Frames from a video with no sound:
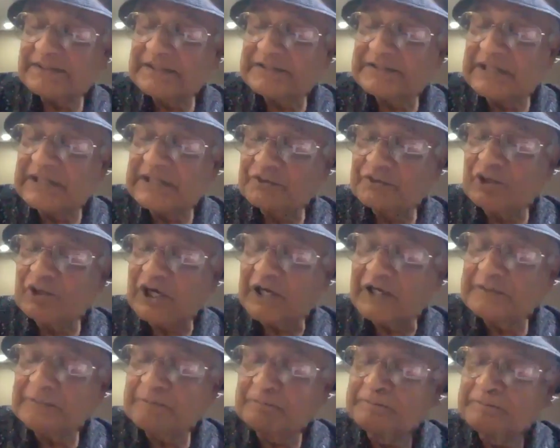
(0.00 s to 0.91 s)
is now
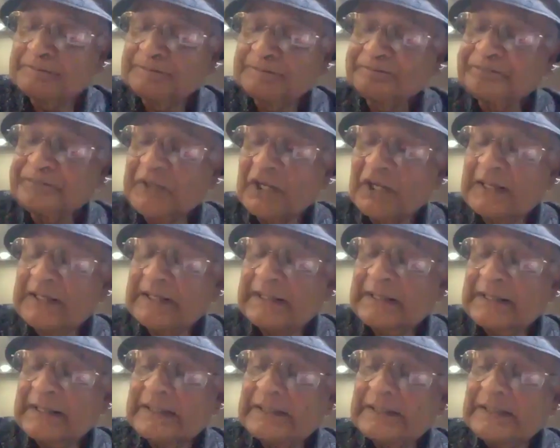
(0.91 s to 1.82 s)
gone.
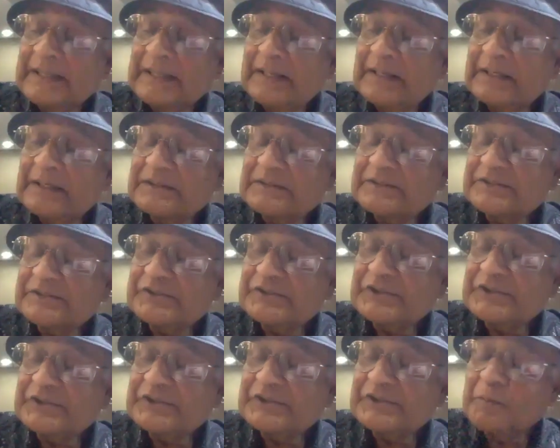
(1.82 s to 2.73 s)

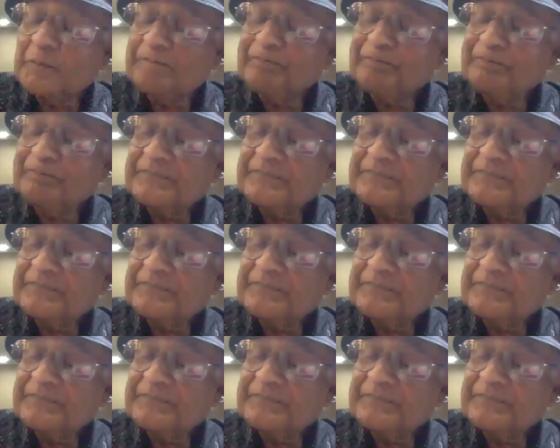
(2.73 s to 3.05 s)
So